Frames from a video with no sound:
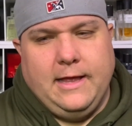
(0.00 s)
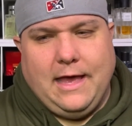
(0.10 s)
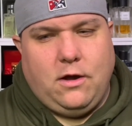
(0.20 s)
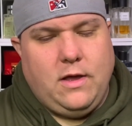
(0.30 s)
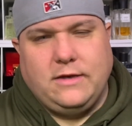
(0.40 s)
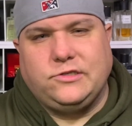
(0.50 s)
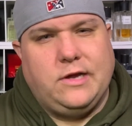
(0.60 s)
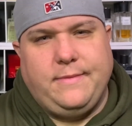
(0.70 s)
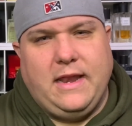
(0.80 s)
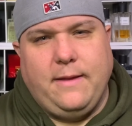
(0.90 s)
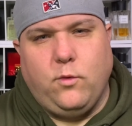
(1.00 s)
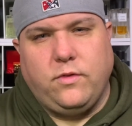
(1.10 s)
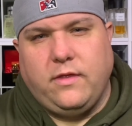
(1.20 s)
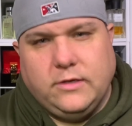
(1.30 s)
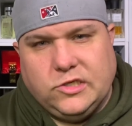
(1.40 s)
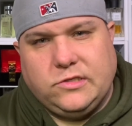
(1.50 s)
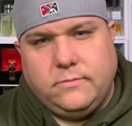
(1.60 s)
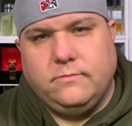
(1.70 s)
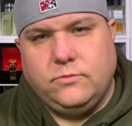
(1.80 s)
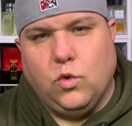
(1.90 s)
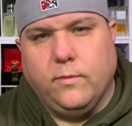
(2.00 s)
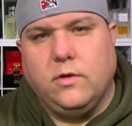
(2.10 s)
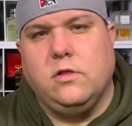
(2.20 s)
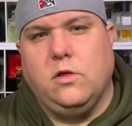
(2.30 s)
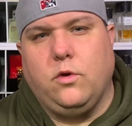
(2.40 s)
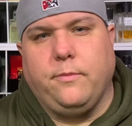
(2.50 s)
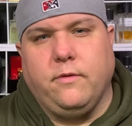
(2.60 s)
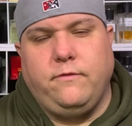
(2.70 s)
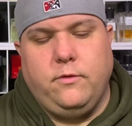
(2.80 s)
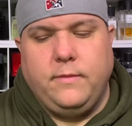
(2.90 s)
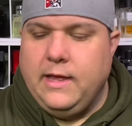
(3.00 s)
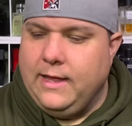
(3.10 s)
I don't know how to describe that any more than just normal cologne and perfume.